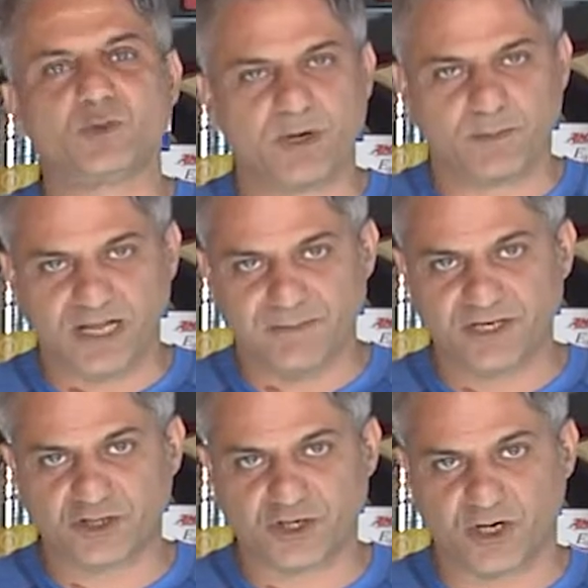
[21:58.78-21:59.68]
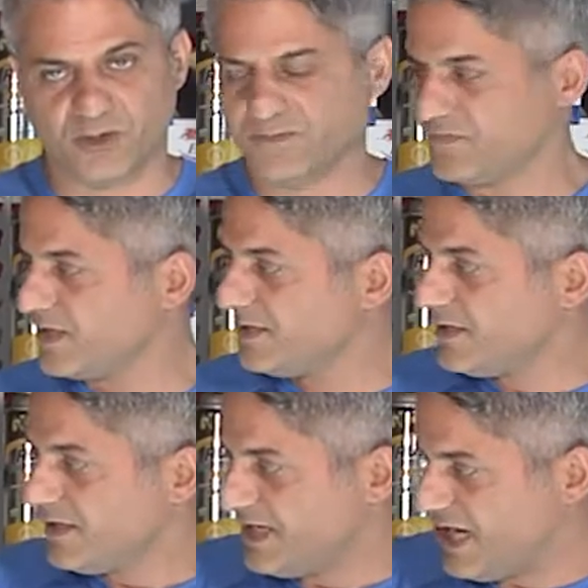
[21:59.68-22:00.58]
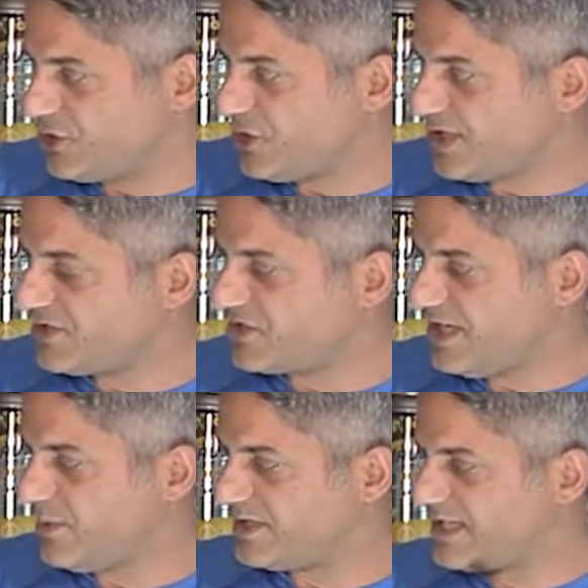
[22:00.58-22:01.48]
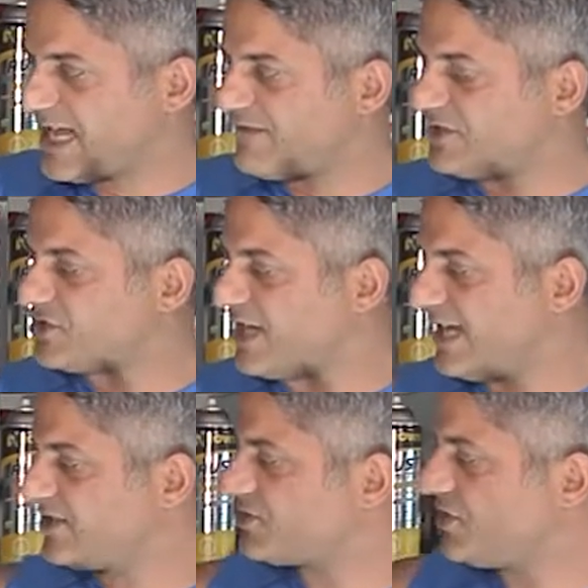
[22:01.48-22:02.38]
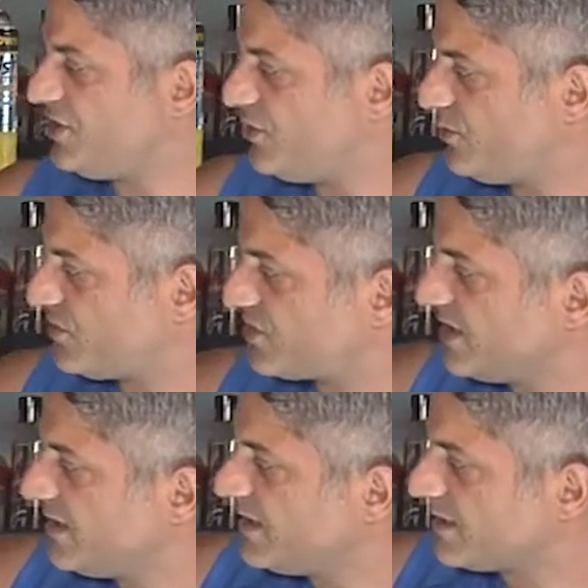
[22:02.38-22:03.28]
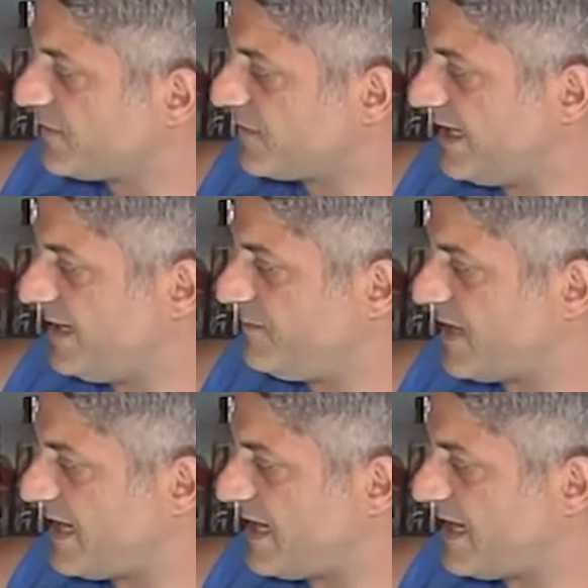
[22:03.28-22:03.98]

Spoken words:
to our plumbing show. Now, as you can see, we did have a chance to use the flame